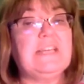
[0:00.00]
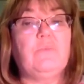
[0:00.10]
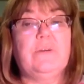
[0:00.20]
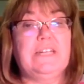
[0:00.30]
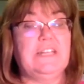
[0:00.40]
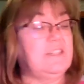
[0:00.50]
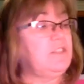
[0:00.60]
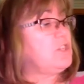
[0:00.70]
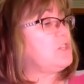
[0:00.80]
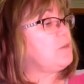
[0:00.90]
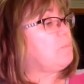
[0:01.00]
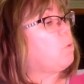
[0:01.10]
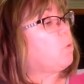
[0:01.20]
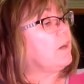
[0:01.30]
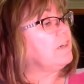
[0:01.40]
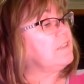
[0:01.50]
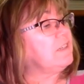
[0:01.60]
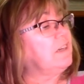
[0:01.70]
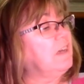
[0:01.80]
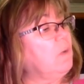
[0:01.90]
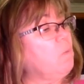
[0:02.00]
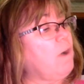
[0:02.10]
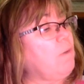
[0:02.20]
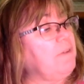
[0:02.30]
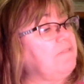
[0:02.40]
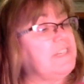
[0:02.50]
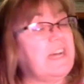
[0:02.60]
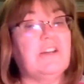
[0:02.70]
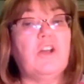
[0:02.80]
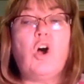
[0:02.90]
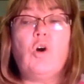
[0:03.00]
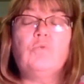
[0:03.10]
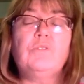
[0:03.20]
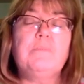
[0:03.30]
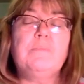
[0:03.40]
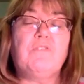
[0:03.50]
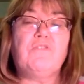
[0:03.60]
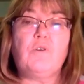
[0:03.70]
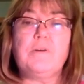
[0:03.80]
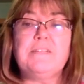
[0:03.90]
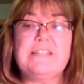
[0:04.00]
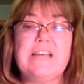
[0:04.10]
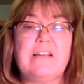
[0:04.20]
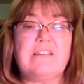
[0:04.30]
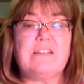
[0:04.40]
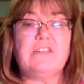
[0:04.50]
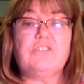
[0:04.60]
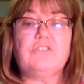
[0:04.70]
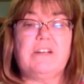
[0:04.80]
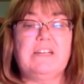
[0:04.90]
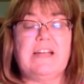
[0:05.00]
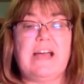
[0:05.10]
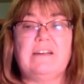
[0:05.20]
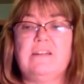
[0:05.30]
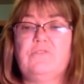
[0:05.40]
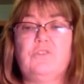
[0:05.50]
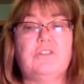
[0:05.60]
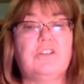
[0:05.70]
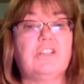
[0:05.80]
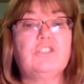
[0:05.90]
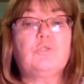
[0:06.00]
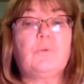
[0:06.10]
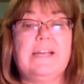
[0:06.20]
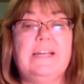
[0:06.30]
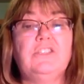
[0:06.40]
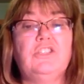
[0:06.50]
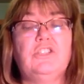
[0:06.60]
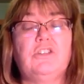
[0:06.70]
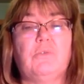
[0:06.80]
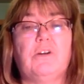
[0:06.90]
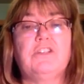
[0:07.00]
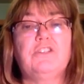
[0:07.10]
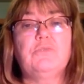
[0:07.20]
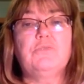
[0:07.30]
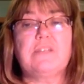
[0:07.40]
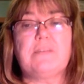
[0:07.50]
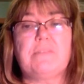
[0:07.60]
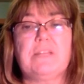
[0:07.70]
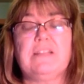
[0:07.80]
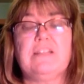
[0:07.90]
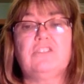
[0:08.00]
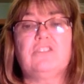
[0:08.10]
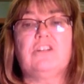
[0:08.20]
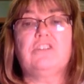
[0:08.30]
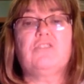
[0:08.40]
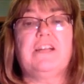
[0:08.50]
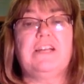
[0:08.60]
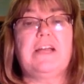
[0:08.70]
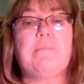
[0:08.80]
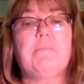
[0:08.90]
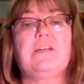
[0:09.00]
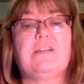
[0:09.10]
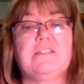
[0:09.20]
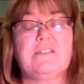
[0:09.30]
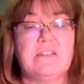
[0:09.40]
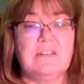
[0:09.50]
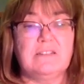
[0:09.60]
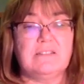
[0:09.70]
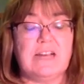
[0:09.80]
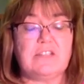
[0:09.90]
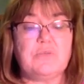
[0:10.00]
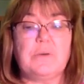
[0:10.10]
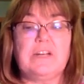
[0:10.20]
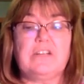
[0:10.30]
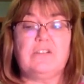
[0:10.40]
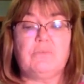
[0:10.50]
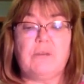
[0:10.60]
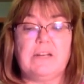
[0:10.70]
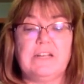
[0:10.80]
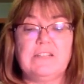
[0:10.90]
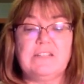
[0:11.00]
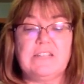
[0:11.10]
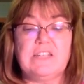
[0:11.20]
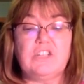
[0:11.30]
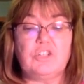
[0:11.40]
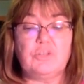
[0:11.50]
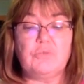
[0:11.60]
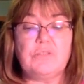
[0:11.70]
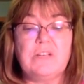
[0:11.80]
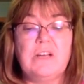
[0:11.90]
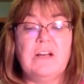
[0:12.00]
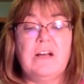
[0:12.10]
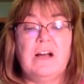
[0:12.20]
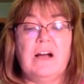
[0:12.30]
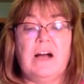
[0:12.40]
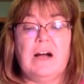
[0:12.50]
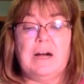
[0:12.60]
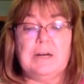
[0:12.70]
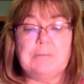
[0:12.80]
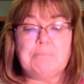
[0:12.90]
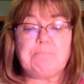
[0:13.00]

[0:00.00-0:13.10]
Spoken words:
we need to support what we've done. Only perform the tasks that you're trained at. If you're not trained, you don't want to do something that you're not trained at because that's when it could run into issues. Don't